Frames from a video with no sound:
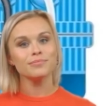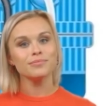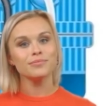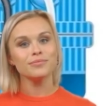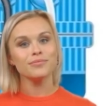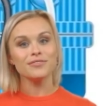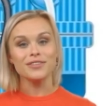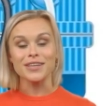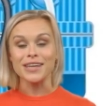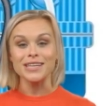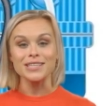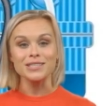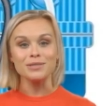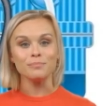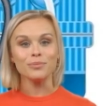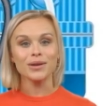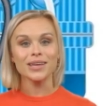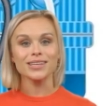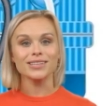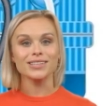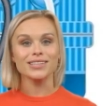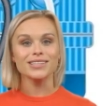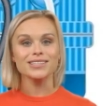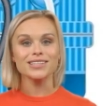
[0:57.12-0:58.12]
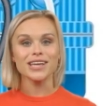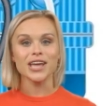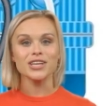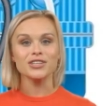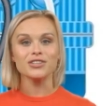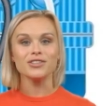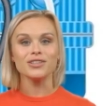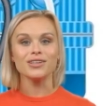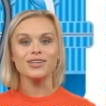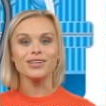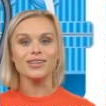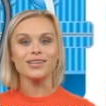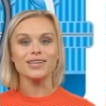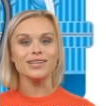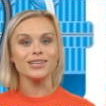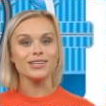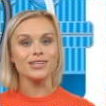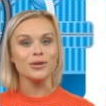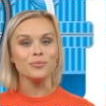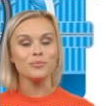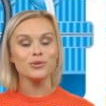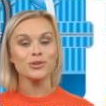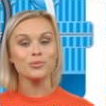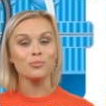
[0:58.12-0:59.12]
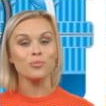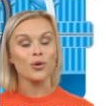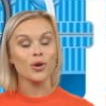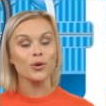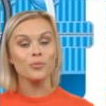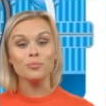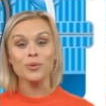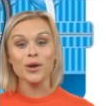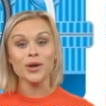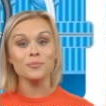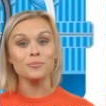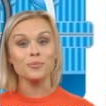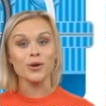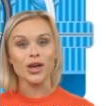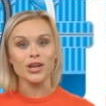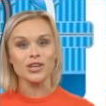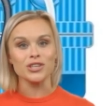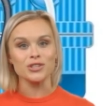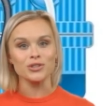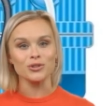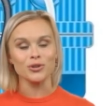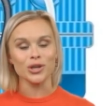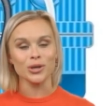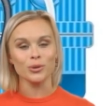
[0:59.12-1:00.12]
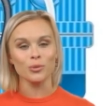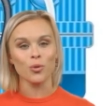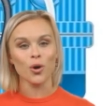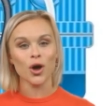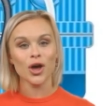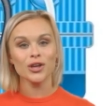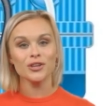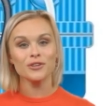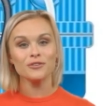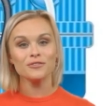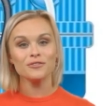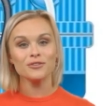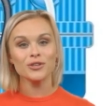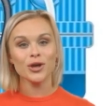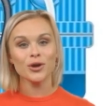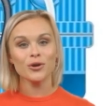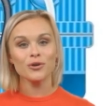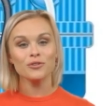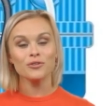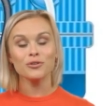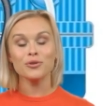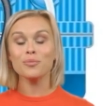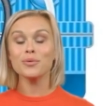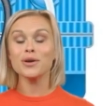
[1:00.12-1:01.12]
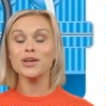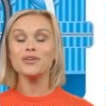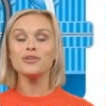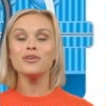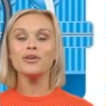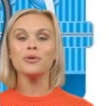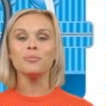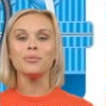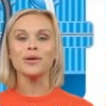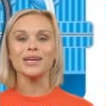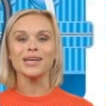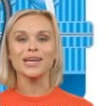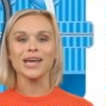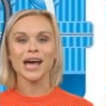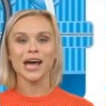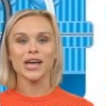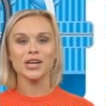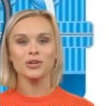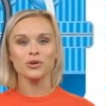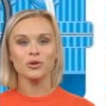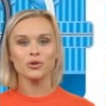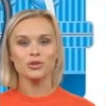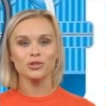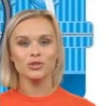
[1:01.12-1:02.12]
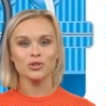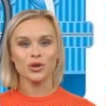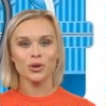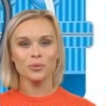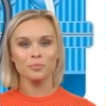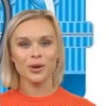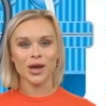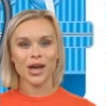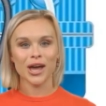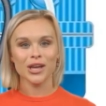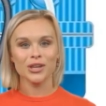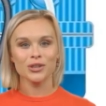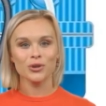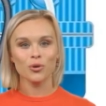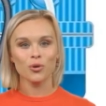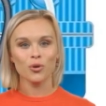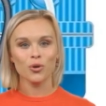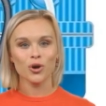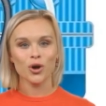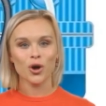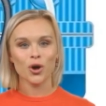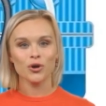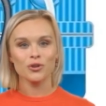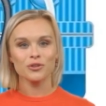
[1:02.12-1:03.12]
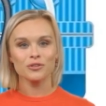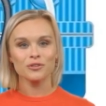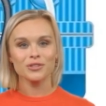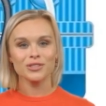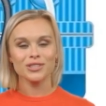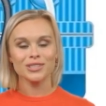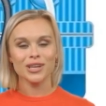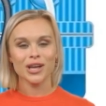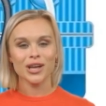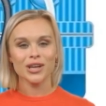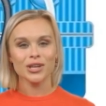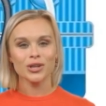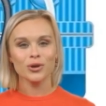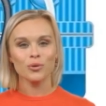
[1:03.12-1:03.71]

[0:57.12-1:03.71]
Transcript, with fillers: These leak detection systems work by monitoring water flow through either a mechanical turbine or ultrasonic